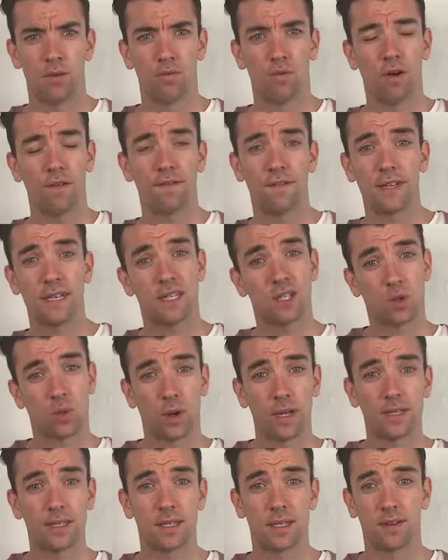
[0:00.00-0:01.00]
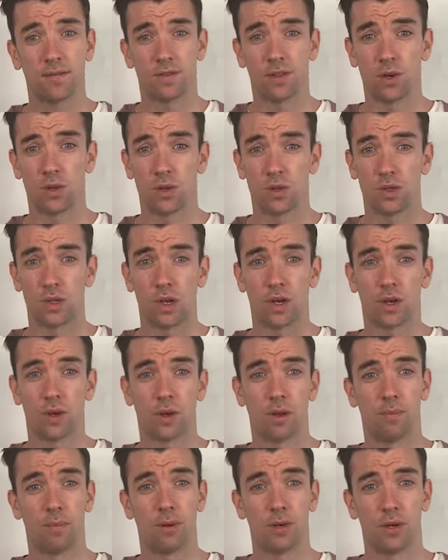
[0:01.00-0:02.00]
roughly 20 of those are
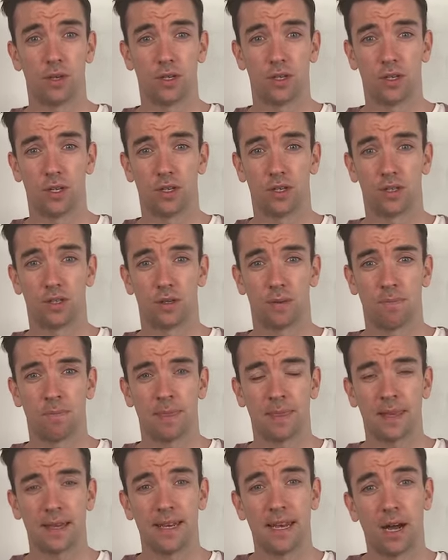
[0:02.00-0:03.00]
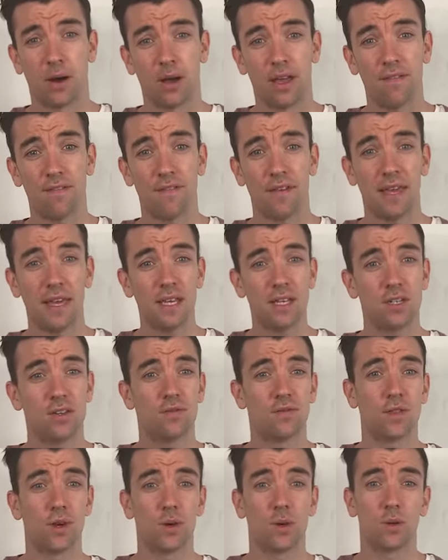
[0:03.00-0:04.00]
going to purchase. Now, if each
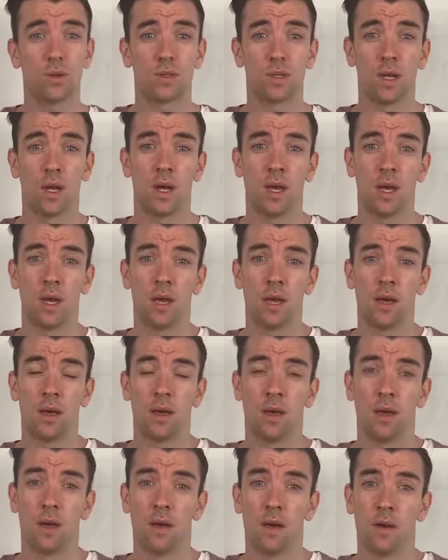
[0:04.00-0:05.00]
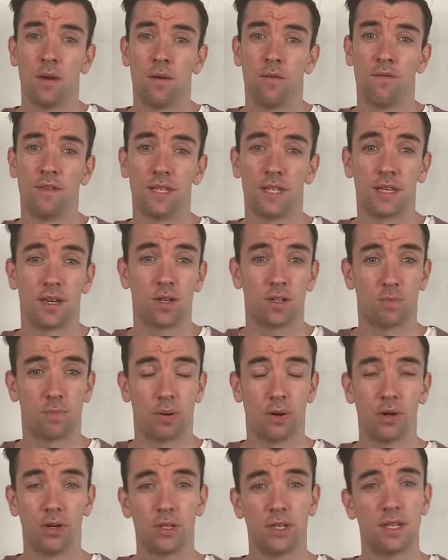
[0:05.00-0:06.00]
of those visitors'
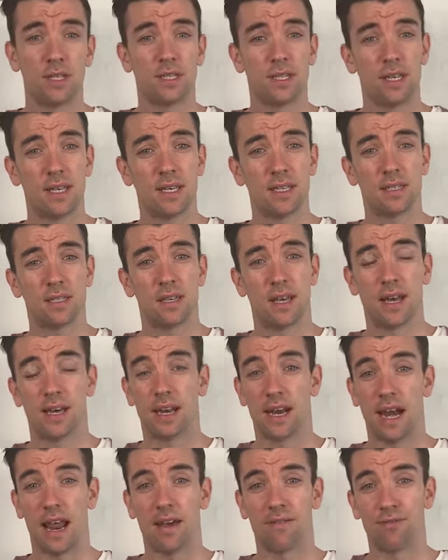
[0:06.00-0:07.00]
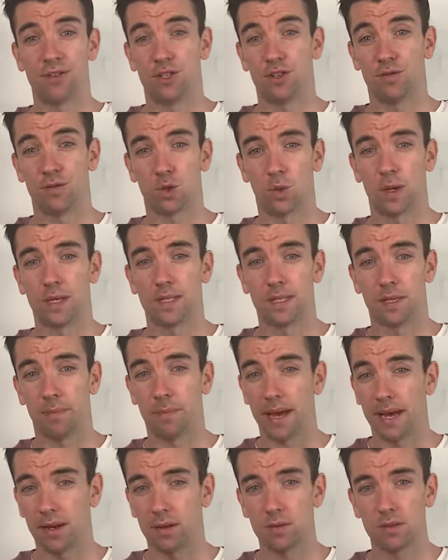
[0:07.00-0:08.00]
purchases at an average of
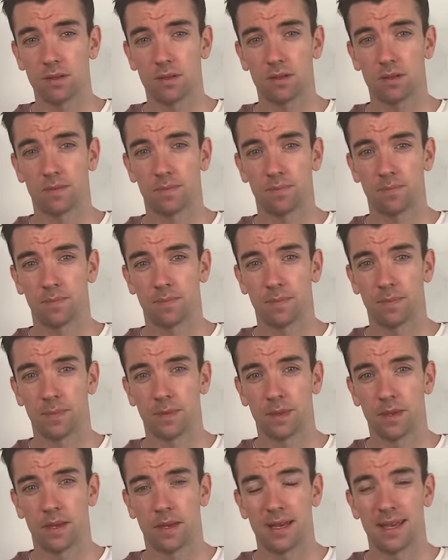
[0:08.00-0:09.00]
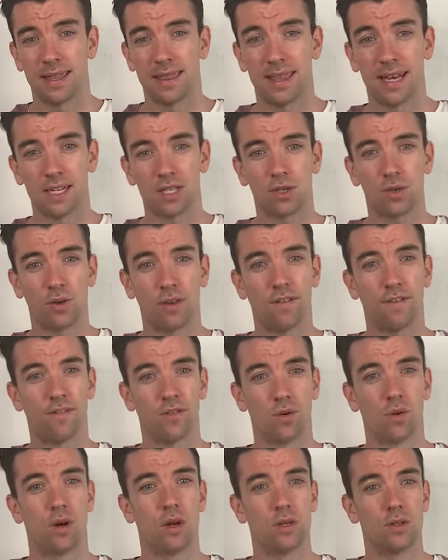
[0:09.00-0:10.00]
£20. That's only
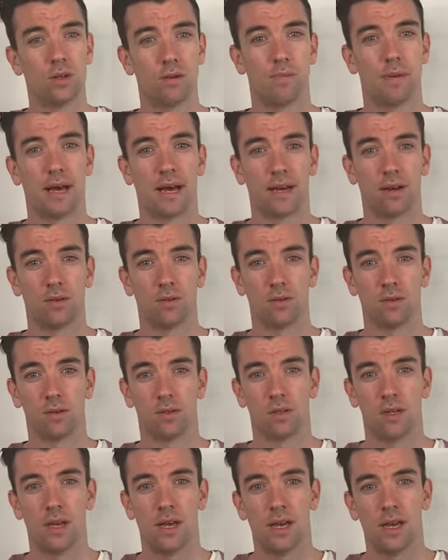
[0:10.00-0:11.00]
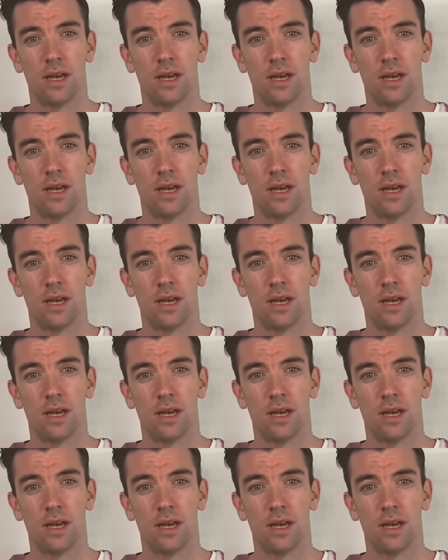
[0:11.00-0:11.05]
£400.